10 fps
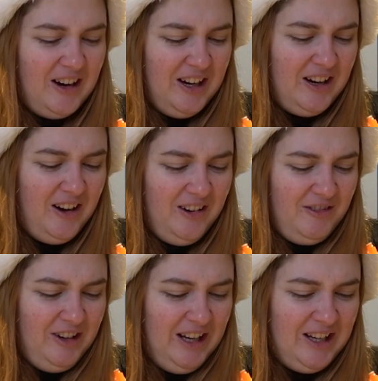I can't
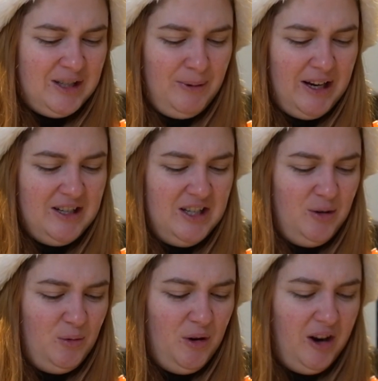really explain to
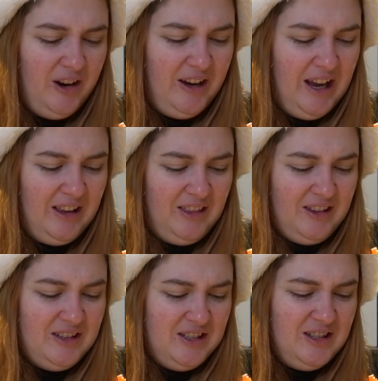you why I hate
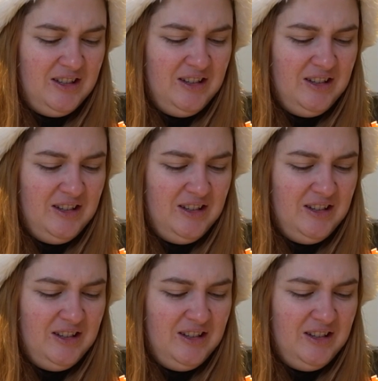this.